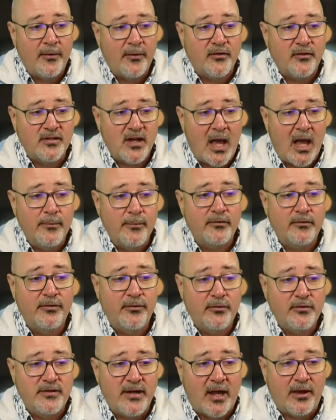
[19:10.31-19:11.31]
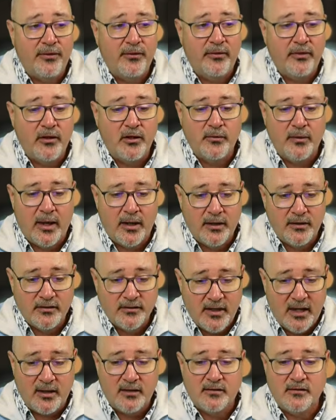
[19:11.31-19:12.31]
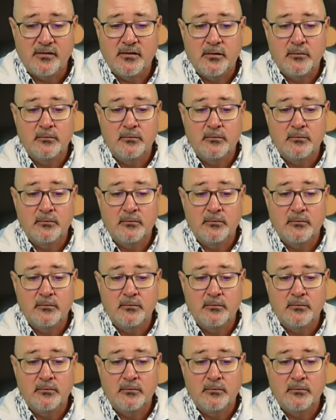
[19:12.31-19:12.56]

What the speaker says: the time of their death in the United States.